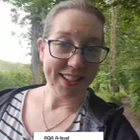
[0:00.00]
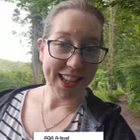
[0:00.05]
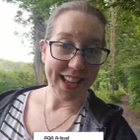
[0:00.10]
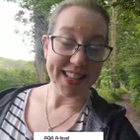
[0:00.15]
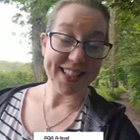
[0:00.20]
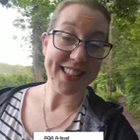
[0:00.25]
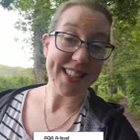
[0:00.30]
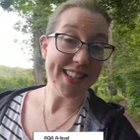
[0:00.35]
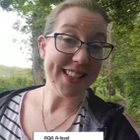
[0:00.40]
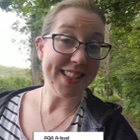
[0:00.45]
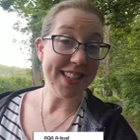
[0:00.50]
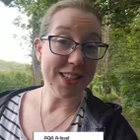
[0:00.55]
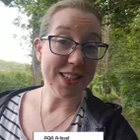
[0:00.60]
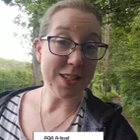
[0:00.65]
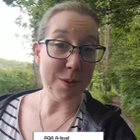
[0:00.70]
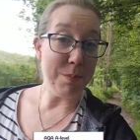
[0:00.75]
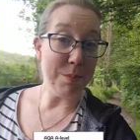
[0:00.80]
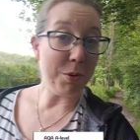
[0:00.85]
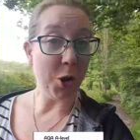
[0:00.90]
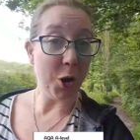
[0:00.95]
and since it's a
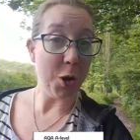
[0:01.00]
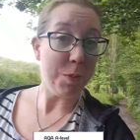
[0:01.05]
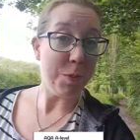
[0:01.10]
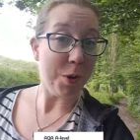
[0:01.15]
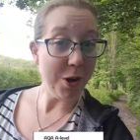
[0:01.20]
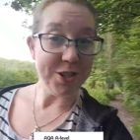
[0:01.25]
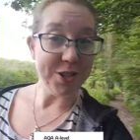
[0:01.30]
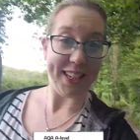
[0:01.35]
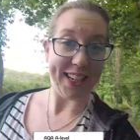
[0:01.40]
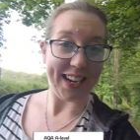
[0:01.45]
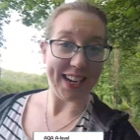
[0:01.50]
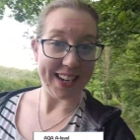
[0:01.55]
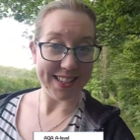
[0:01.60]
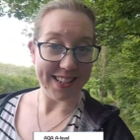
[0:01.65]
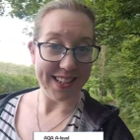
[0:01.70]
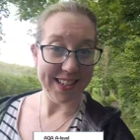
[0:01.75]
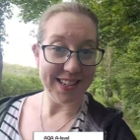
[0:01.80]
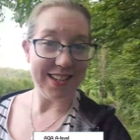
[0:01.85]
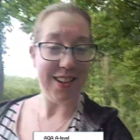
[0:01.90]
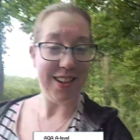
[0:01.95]
monoprotic
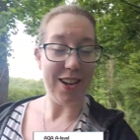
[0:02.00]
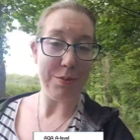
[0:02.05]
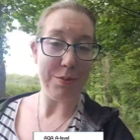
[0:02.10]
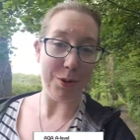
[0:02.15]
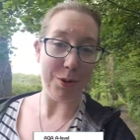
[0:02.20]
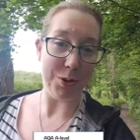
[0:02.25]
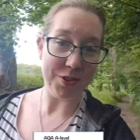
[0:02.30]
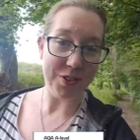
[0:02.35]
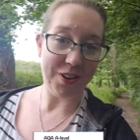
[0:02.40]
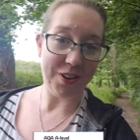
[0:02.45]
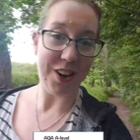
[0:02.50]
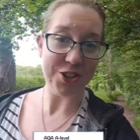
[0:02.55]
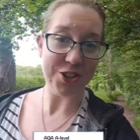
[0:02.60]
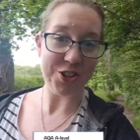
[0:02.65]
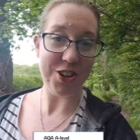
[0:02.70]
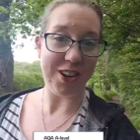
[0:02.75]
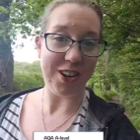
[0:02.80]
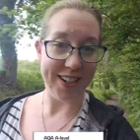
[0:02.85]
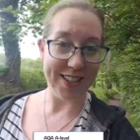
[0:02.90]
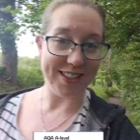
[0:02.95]
acid, our moles of hydrogen
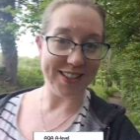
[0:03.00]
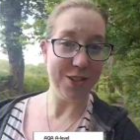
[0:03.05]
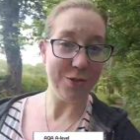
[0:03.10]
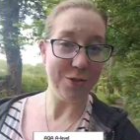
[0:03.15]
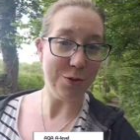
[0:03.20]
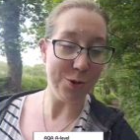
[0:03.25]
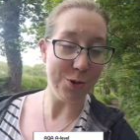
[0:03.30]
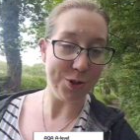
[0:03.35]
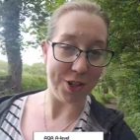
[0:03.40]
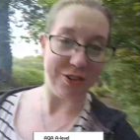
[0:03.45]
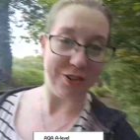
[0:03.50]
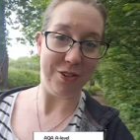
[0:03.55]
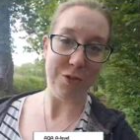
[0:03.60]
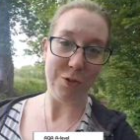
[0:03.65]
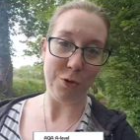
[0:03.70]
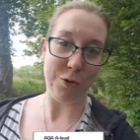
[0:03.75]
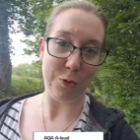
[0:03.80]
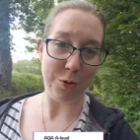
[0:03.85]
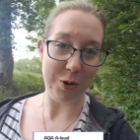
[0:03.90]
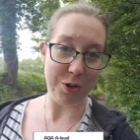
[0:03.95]
ions is also
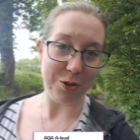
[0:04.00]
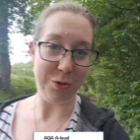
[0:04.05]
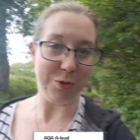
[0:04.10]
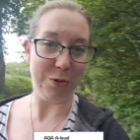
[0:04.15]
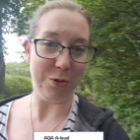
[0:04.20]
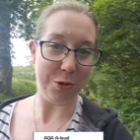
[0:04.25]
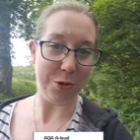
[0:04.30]
0.003.